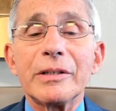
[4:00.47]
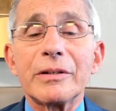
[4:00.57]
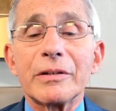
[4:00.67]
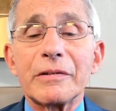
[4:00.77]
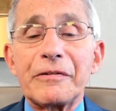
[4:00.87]

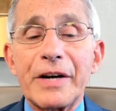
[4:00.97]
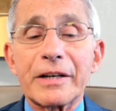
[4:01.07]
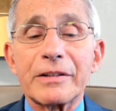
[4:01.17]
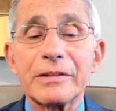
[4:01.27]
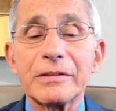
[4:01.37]
could
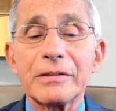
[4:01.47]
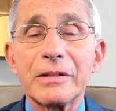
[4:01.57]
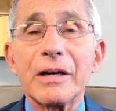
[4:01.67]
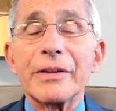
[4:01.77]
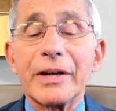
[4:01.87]
affect
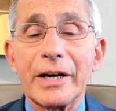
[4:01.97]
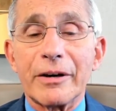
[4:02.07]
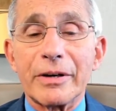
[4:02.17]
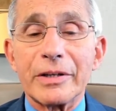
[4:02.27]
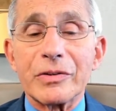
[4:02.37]
other
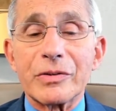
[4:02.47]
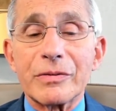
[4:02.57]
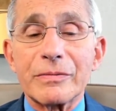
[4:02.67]
areas.